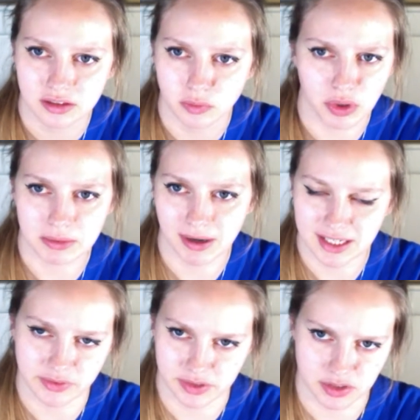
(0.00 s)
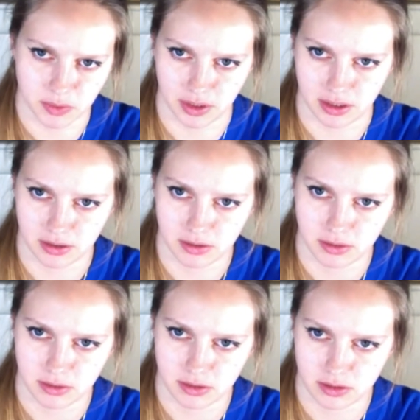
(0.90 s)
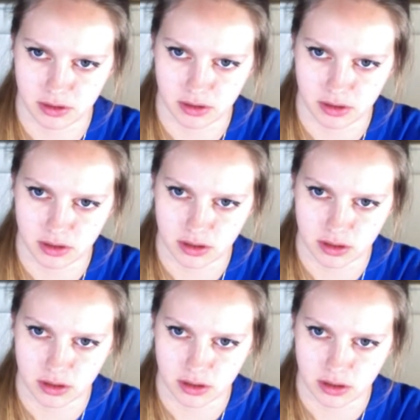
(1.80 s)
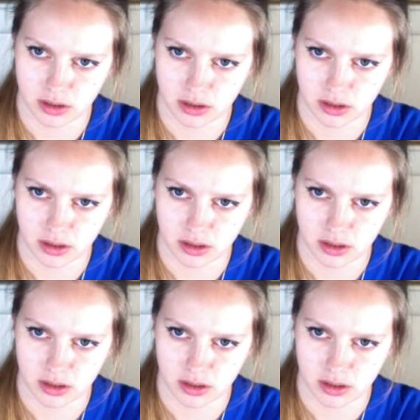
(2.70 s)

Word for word: What am I even doing? You're helping people